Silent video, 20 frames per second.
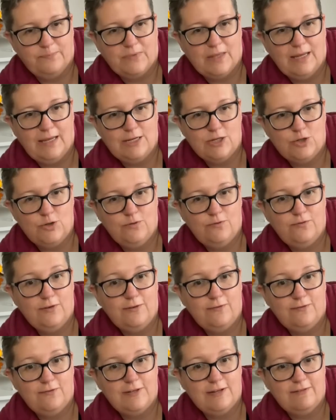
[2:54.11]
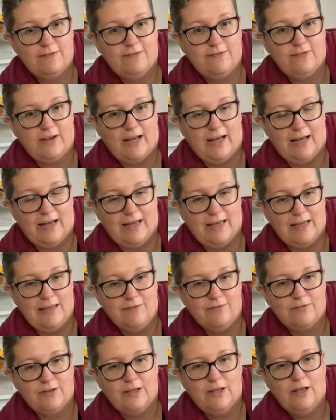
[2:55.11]
issue
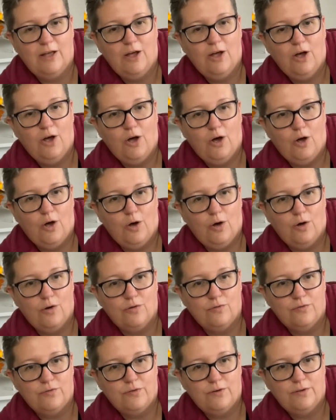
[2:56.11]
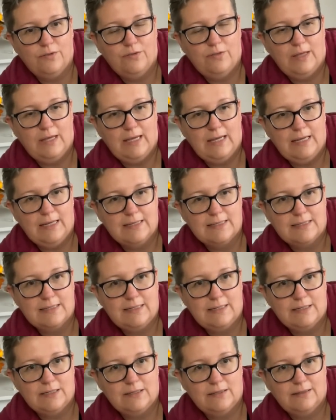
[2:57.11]
55 of the
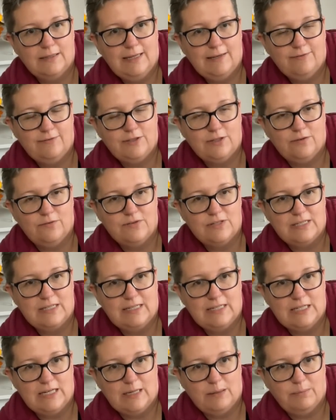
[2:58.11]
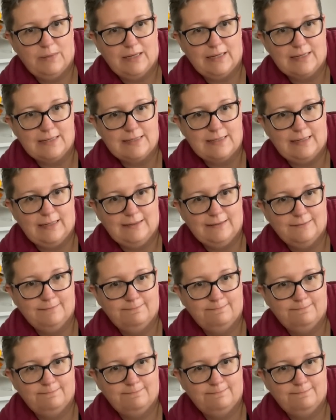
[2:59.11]
Gift of Stitching magazine.